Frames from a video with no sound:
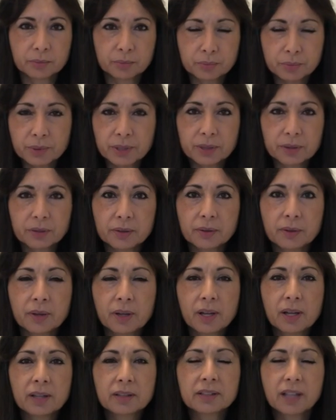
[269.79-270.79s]
real
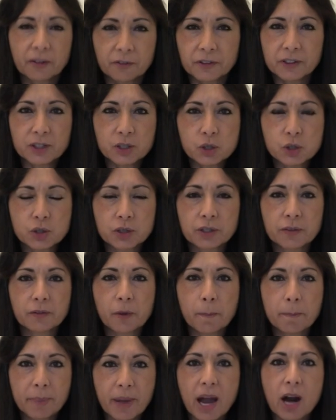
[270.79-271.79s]
definition of
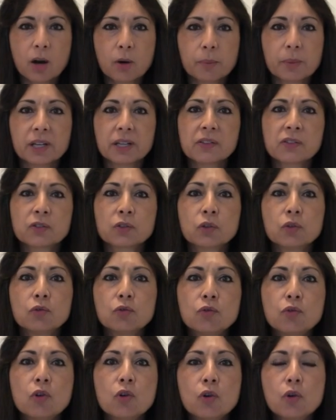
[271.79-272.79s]
empowerment is to
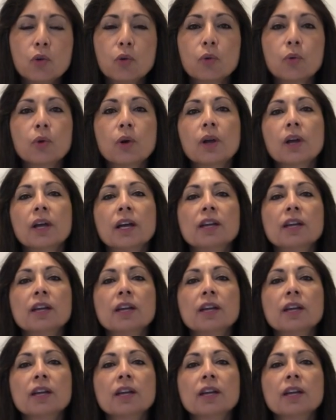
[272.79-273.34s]
know